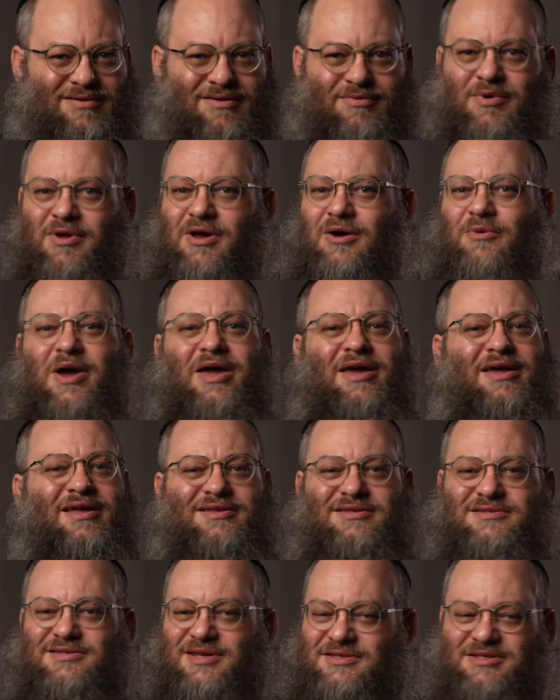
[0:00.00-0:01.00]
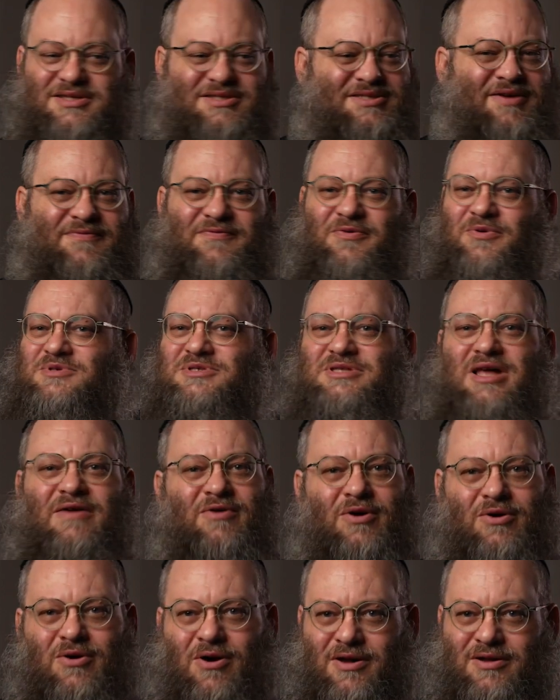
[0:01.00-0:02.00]
reawakens, it's as if it was
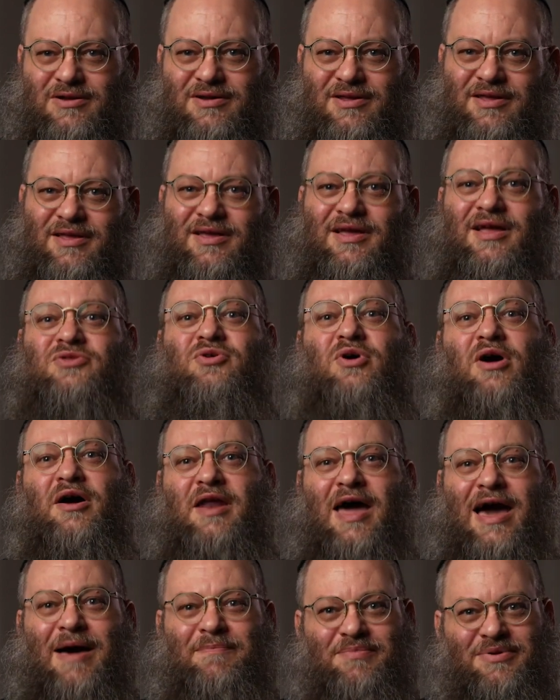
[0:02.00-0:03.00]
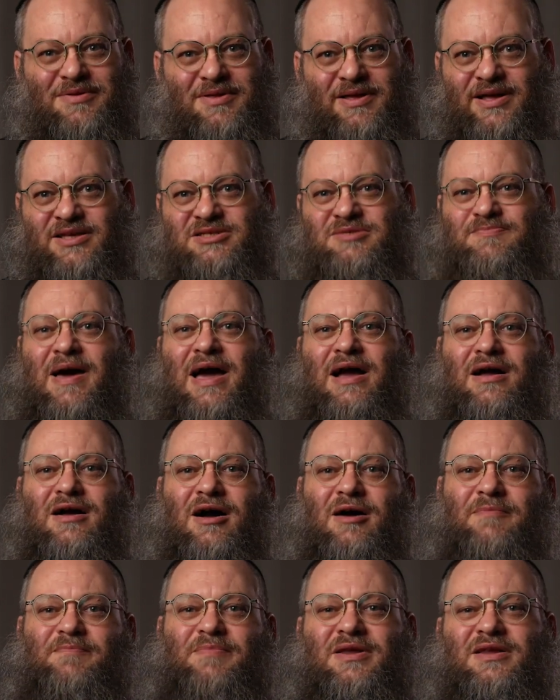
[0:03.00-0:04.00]
never gone, it took a nap, it's back
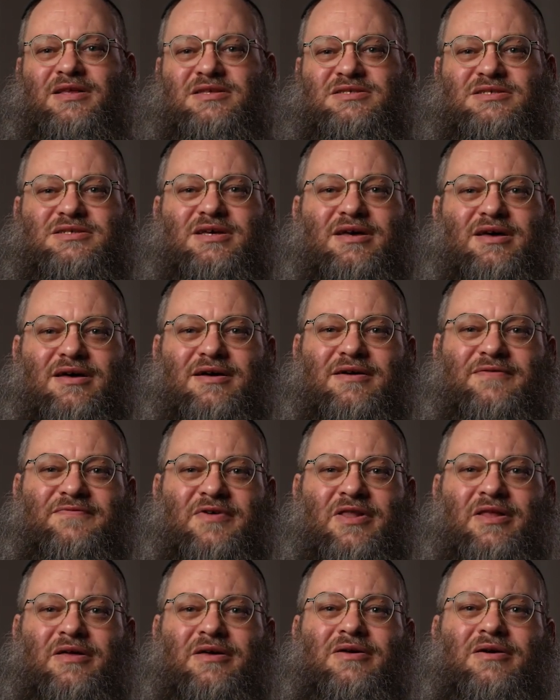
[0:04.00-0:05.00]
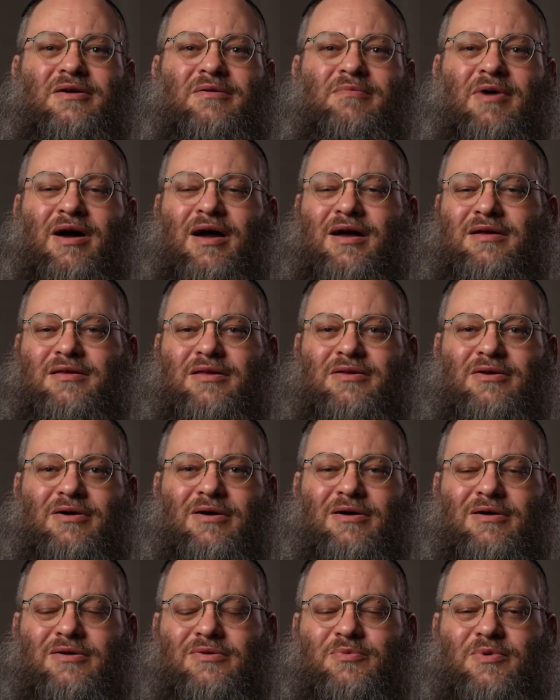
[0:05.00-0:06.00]
up, and it's uh, filling your mind and your
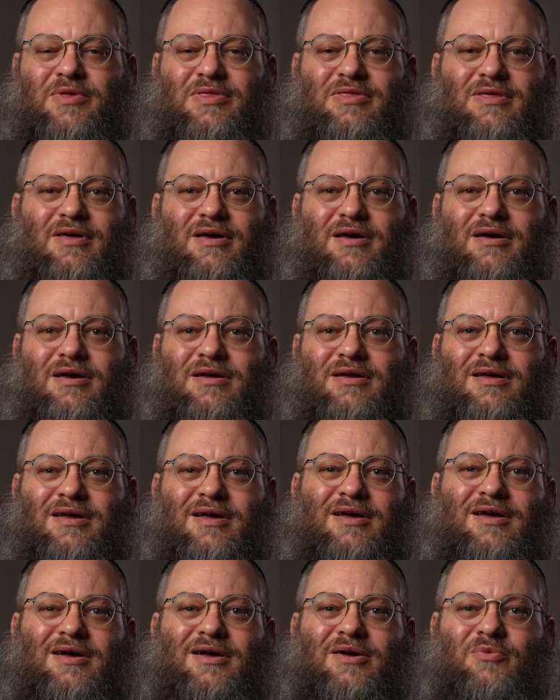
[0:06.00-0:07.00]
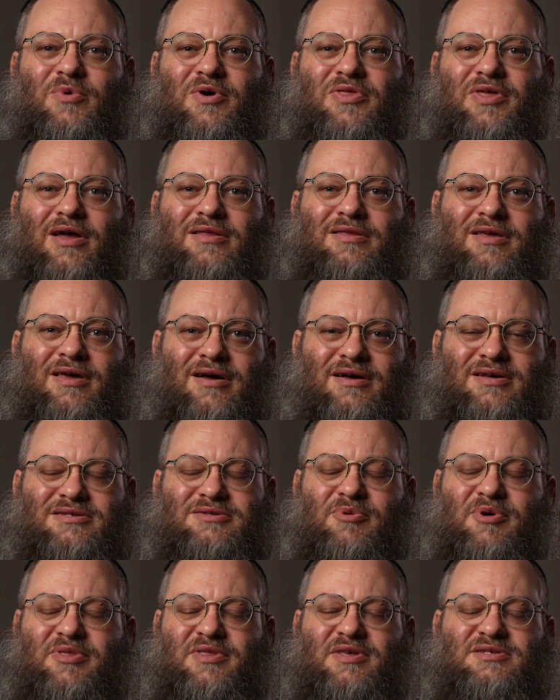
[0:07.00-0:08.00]
heart with, uh, with ideas
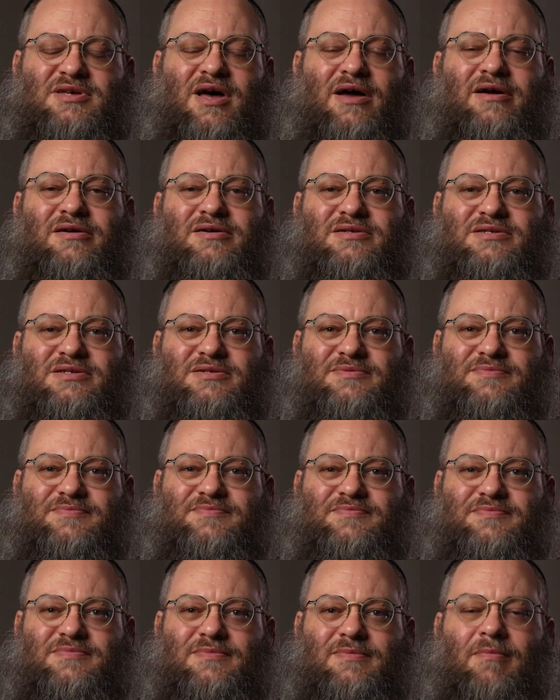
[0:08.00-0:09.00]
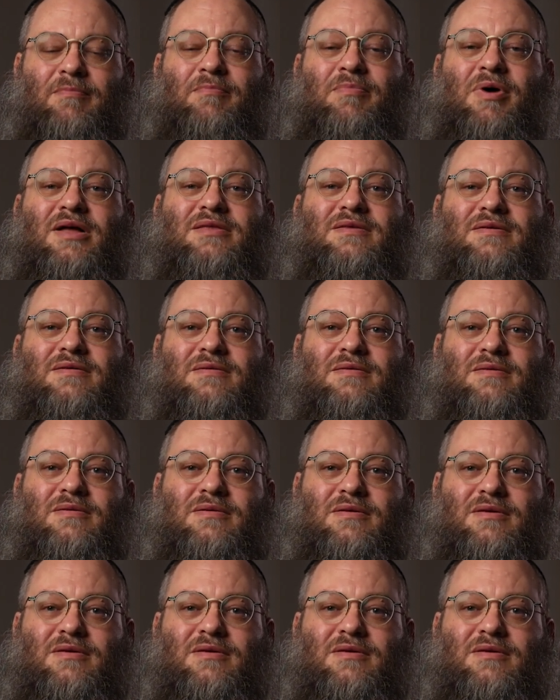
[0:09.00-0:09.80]
and with desires. But